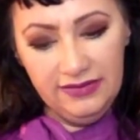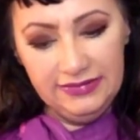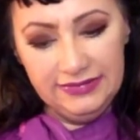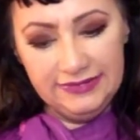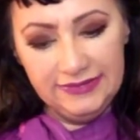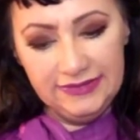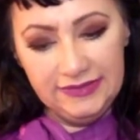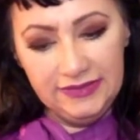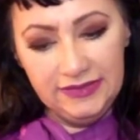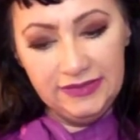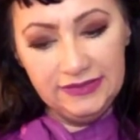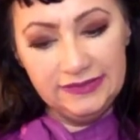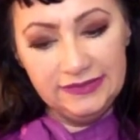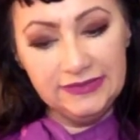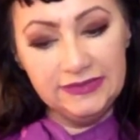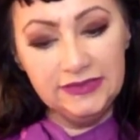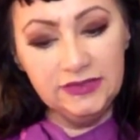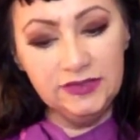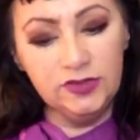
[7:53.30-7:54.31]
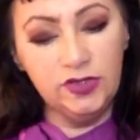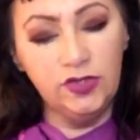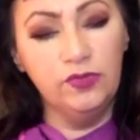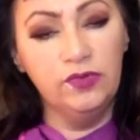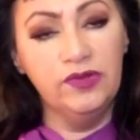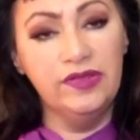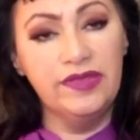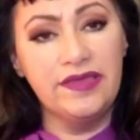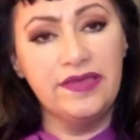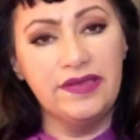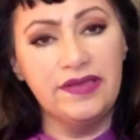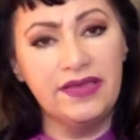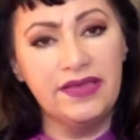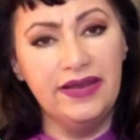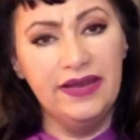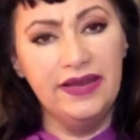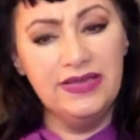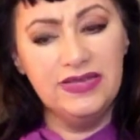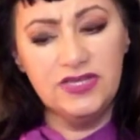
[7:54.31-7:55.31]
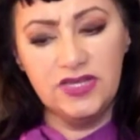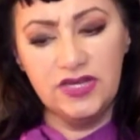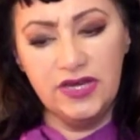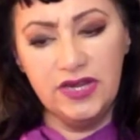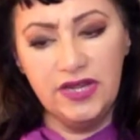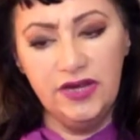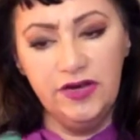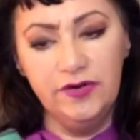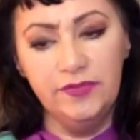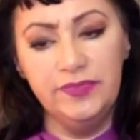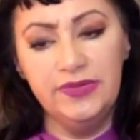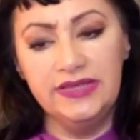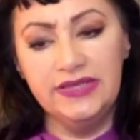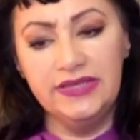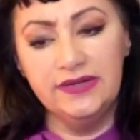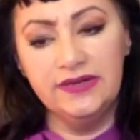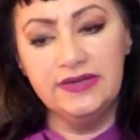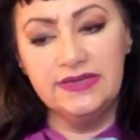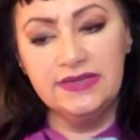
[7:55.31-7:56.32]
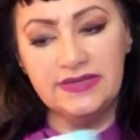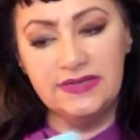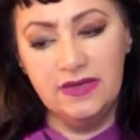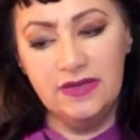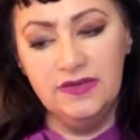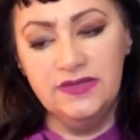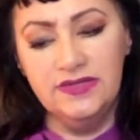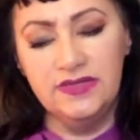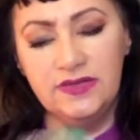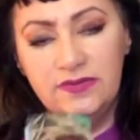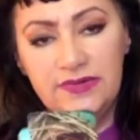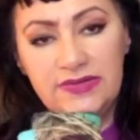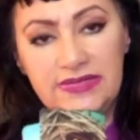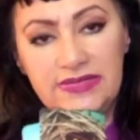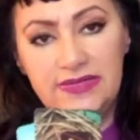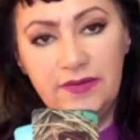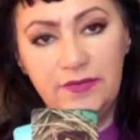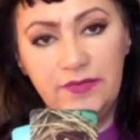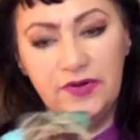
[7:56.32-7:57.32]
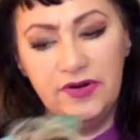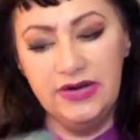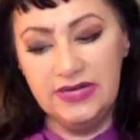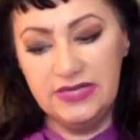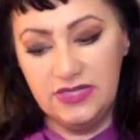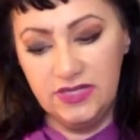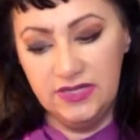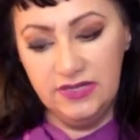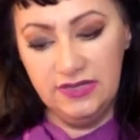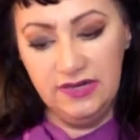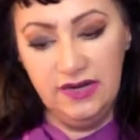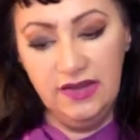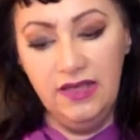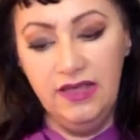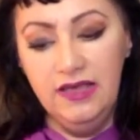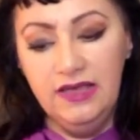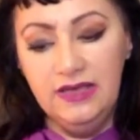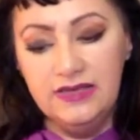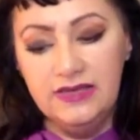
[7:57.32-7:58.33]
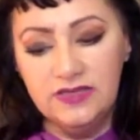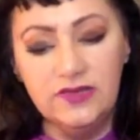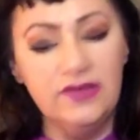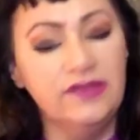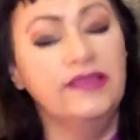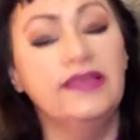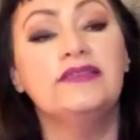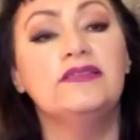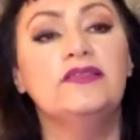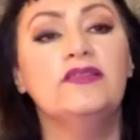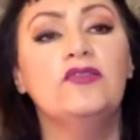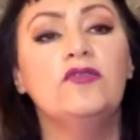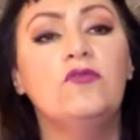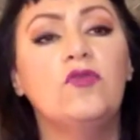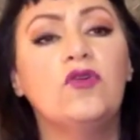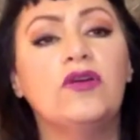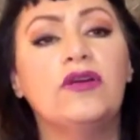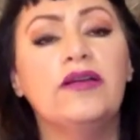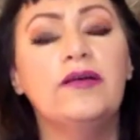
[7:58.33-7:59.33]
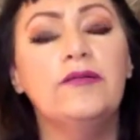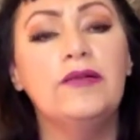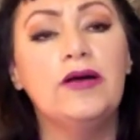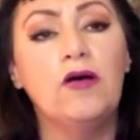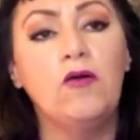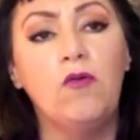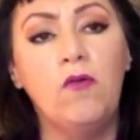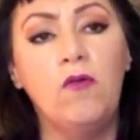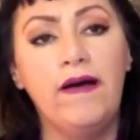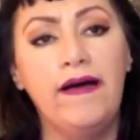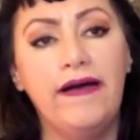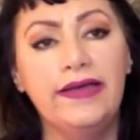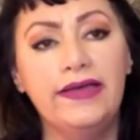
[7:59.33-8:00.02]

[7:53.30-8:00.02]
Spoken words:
And there is a really good connection here, but there is also a separation. So I'd like to know more about why,